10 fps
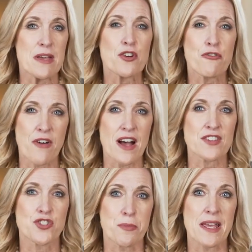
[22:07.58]
Peter
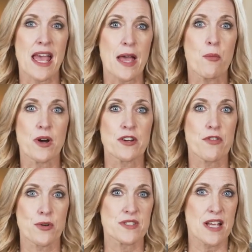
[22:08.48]
Foster became one
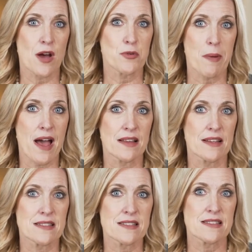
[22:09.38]
of those downed
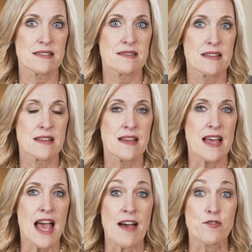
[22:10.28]
pilots.
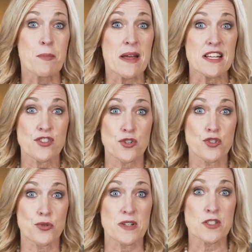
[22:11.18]
After many
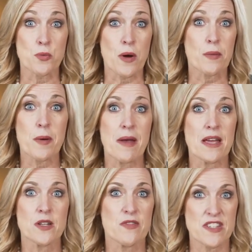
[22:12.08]
surgeries, what
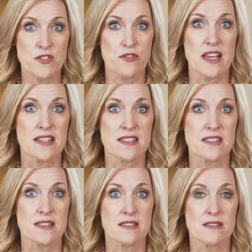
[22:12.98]
remained of his
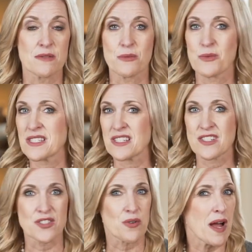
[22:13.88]
face was
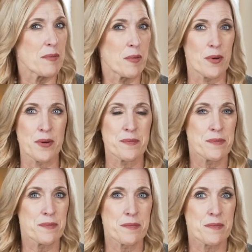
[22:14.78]
indescribable.
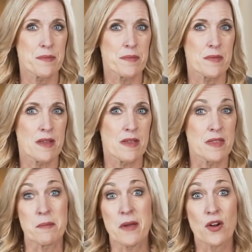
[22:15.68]

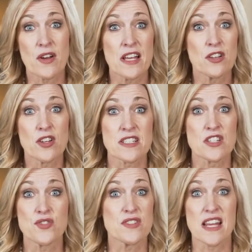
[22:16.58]
The mirror he looked
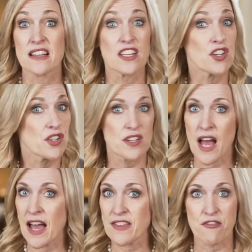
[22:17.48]
into daily couldn't
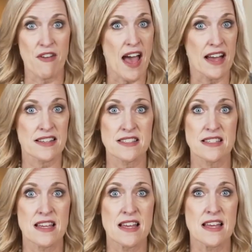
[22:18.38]
hide the facts.